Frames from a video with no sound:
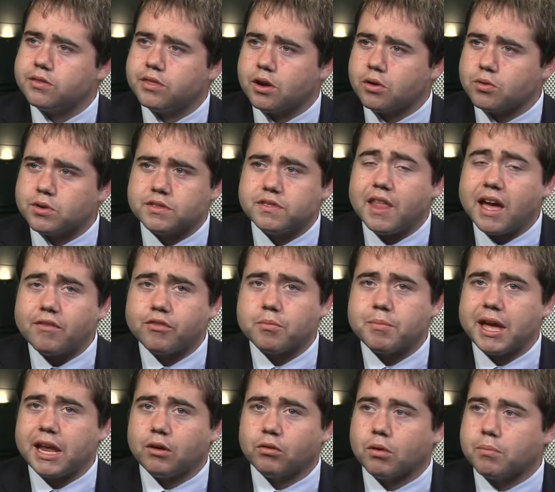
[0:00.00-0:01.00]
there had never
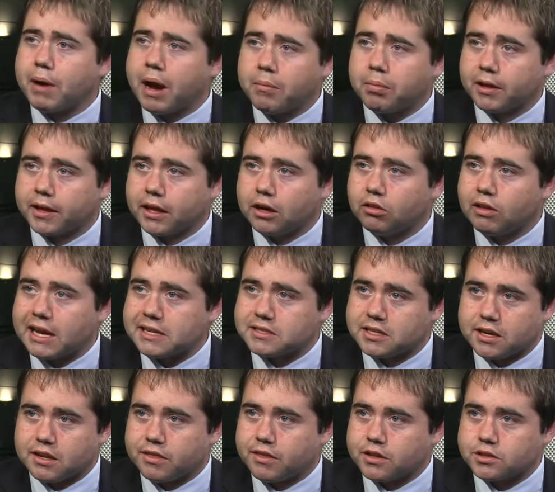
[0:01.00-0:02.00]
been a Republican
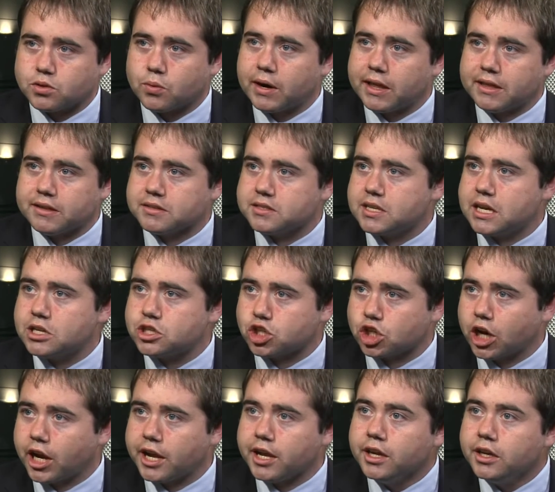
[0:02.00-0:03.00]
elected in the 20th
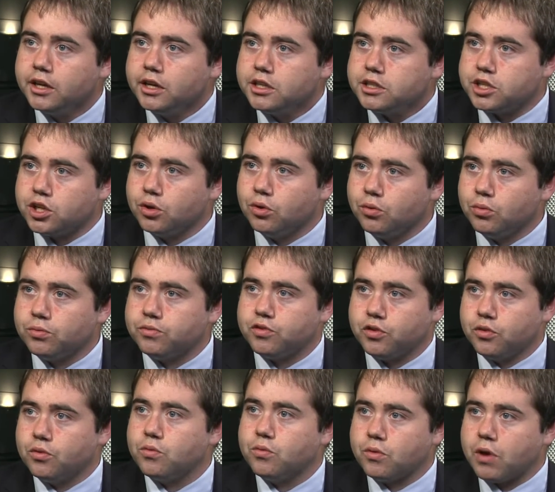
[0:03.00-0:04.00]
century
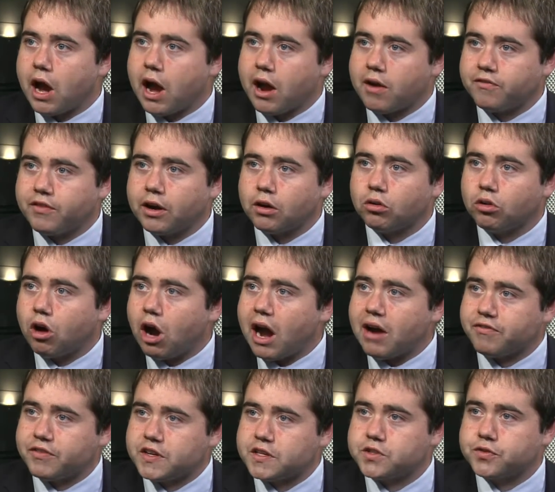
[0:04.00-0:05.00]
to federal
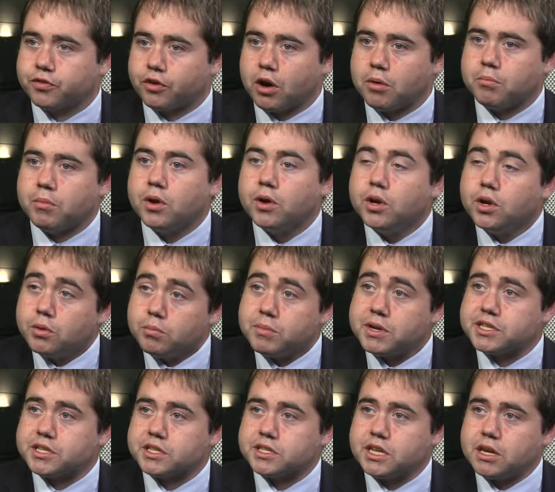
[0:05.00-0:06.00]
office from
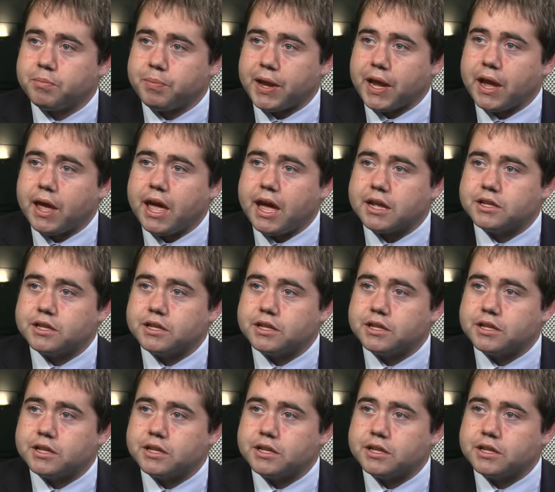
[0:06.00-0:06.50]
Mississippi.